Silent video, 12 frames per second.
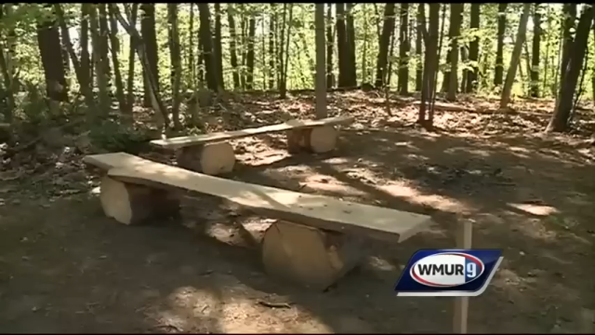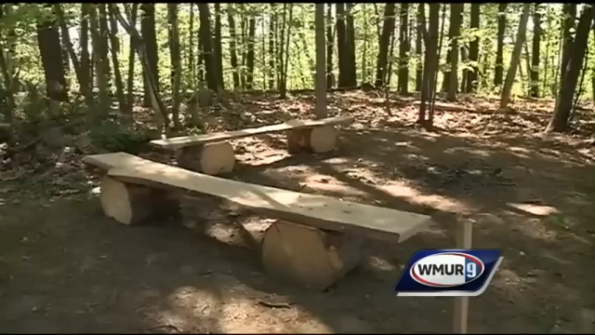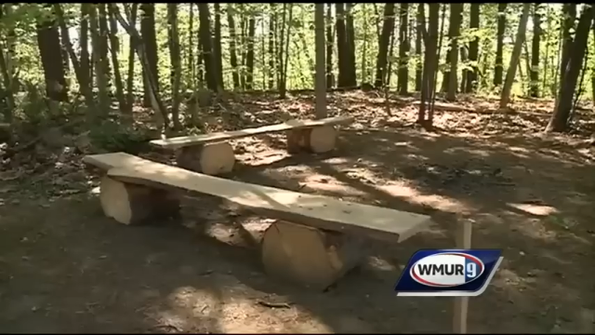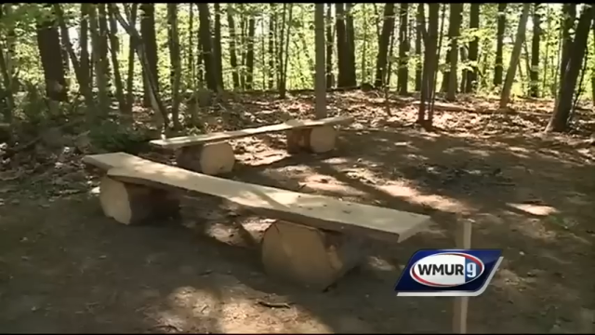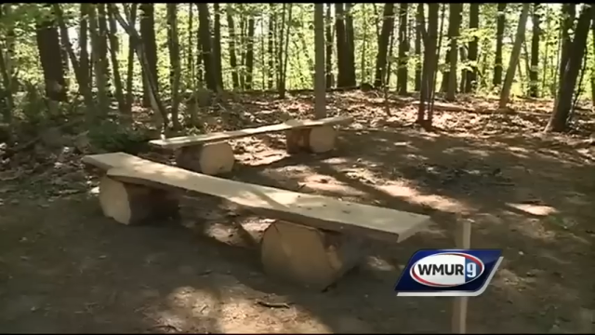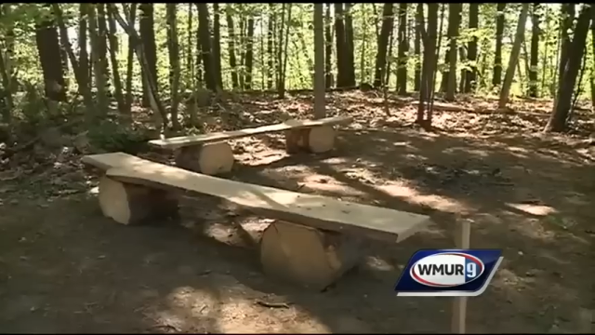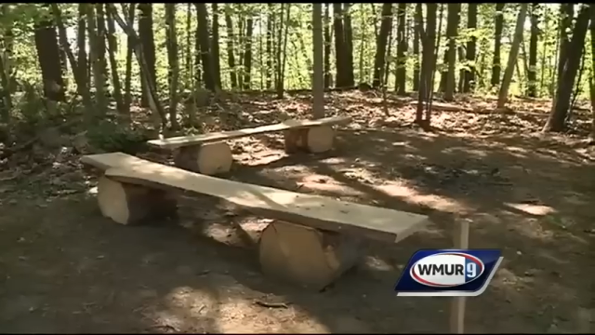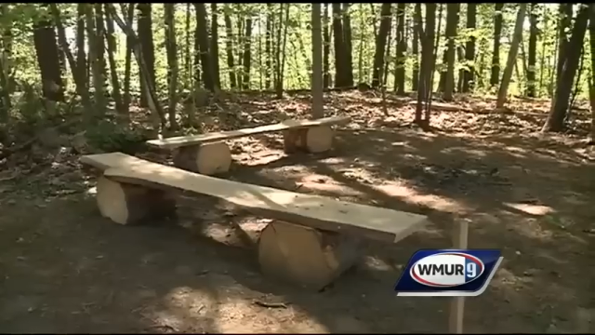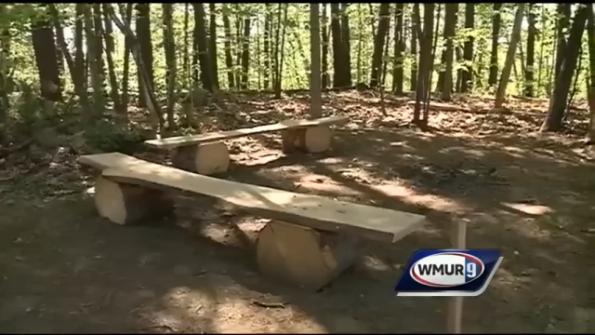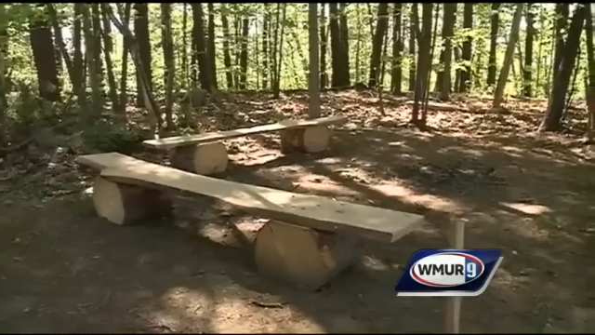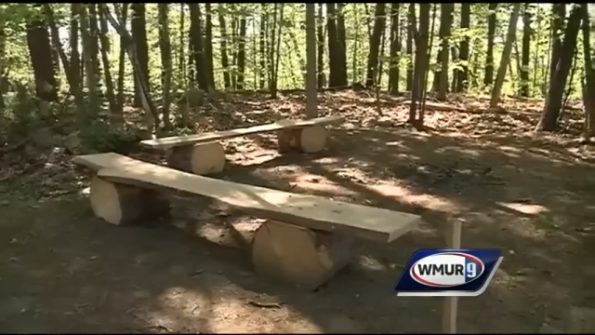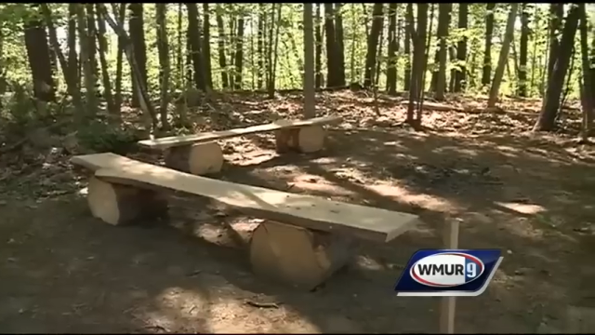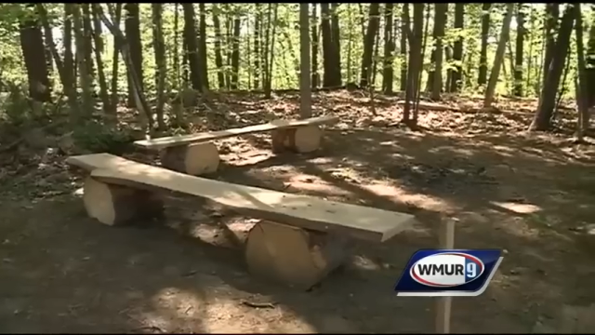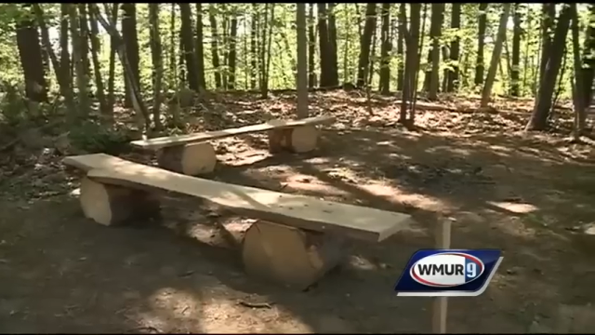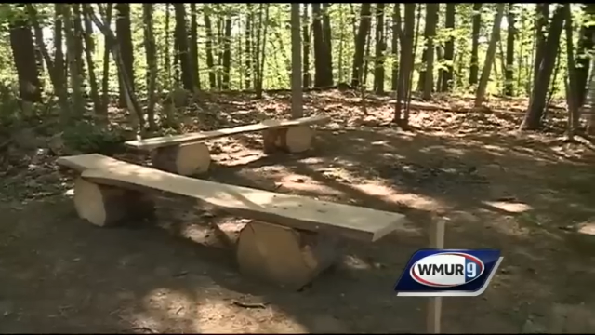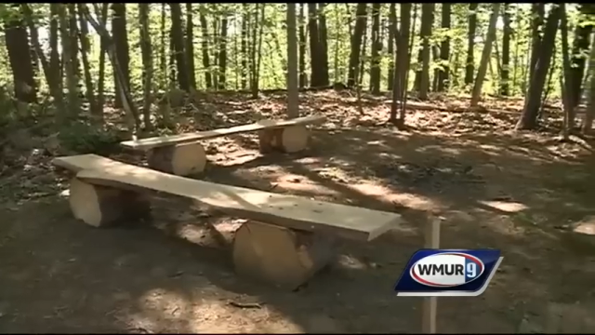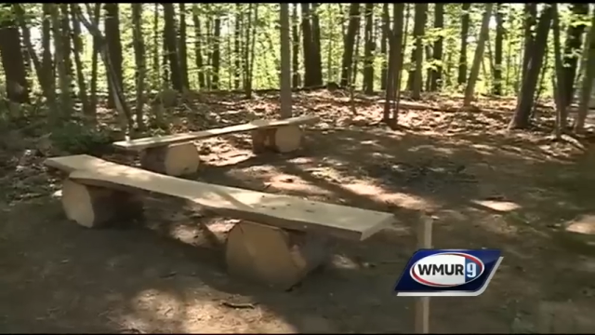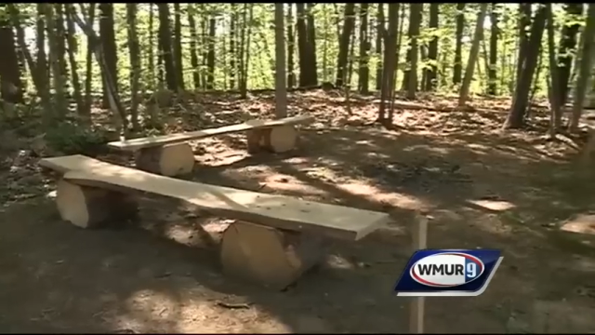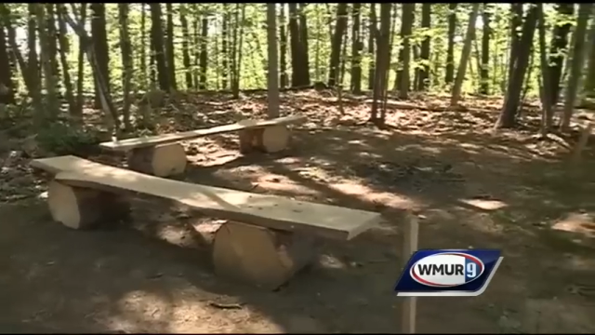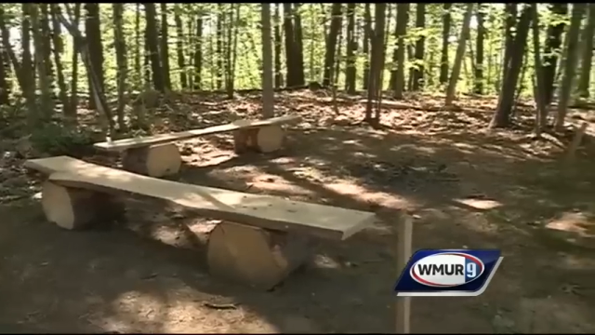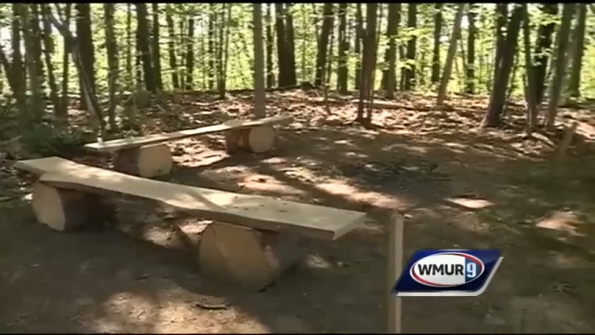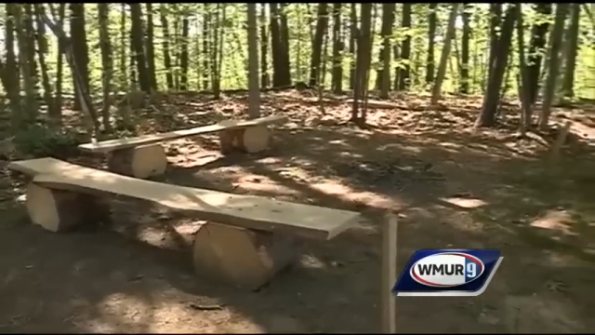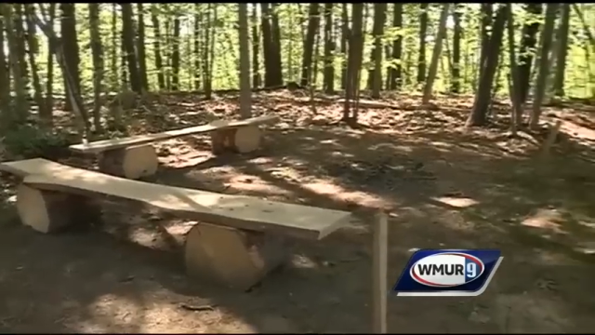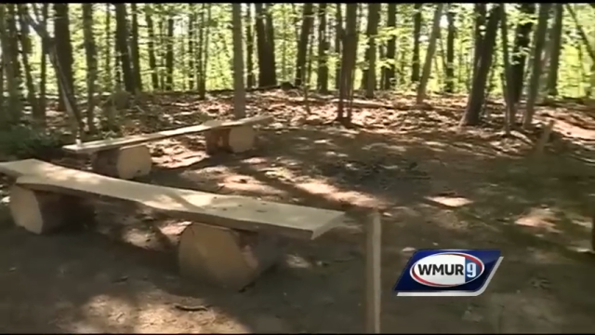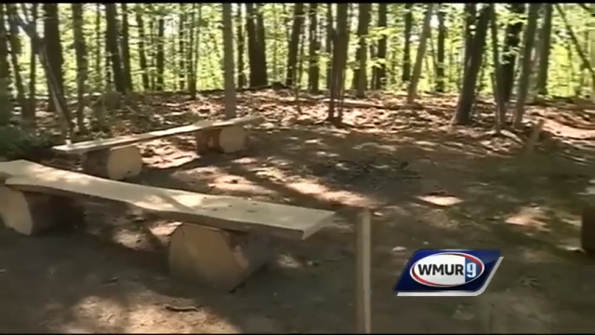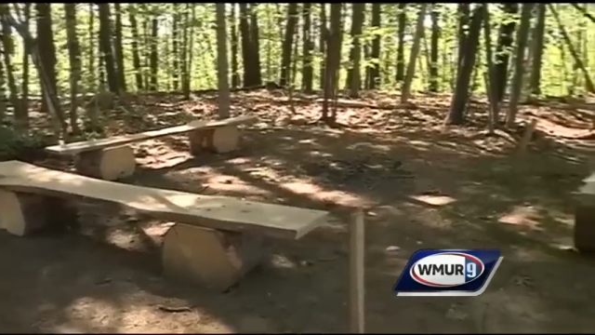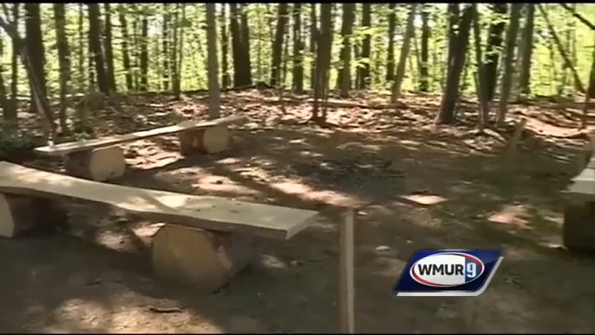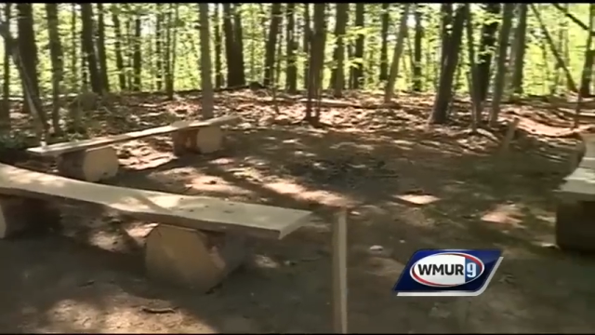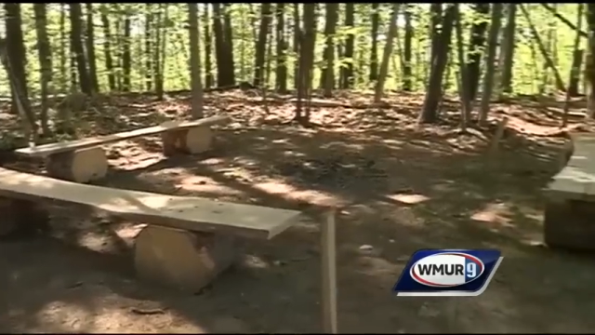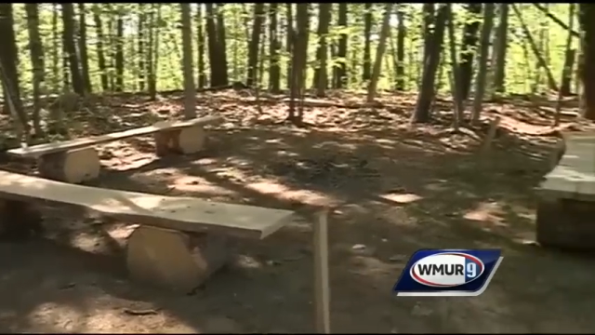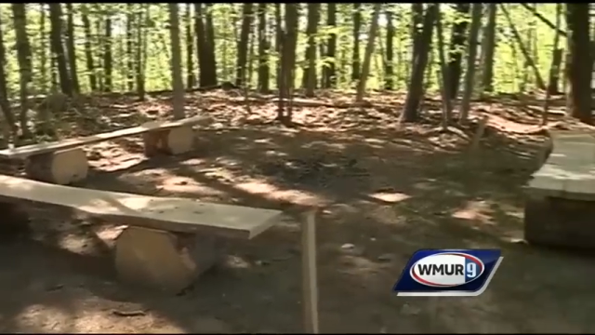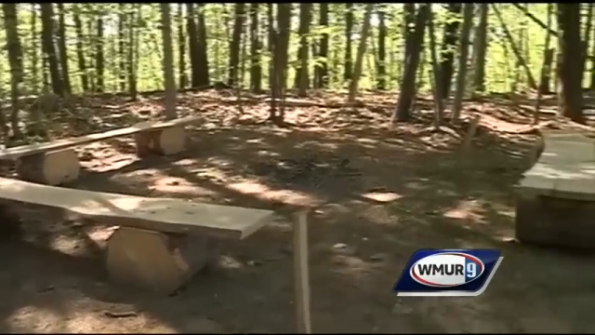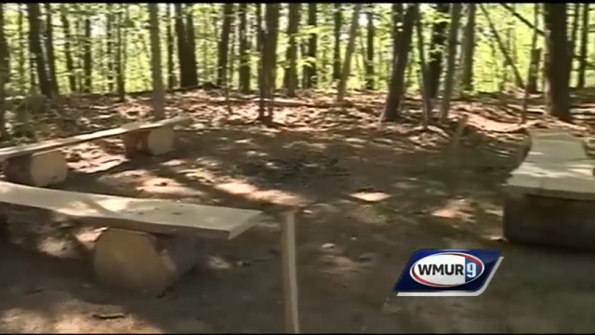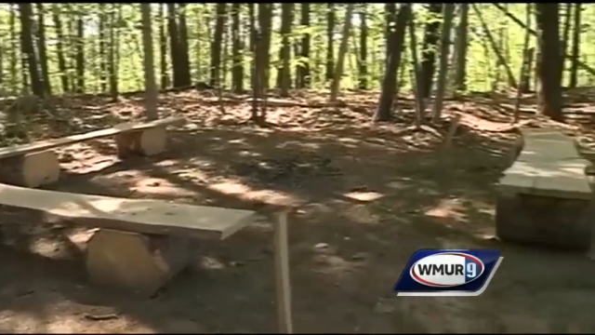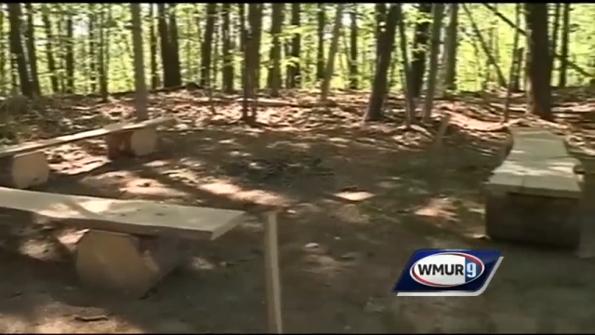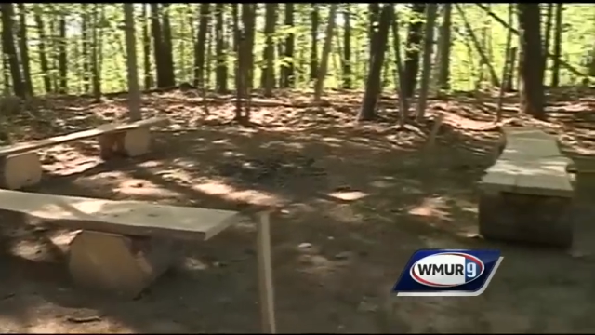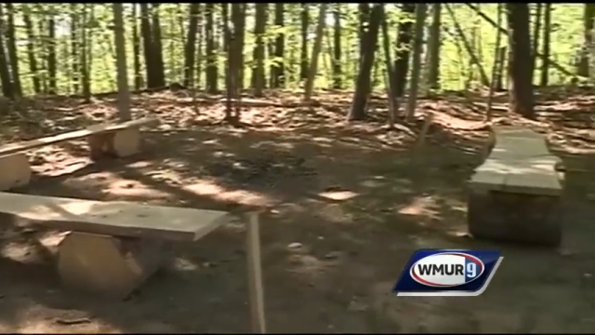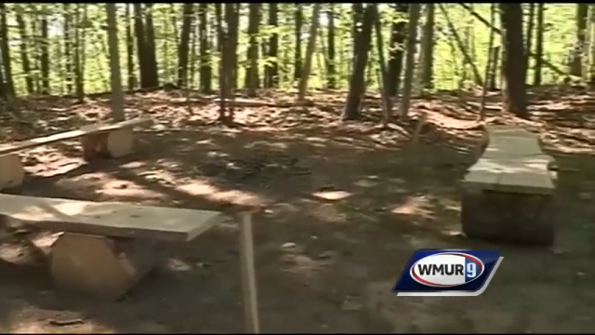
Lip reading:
[unreadable: no face in view]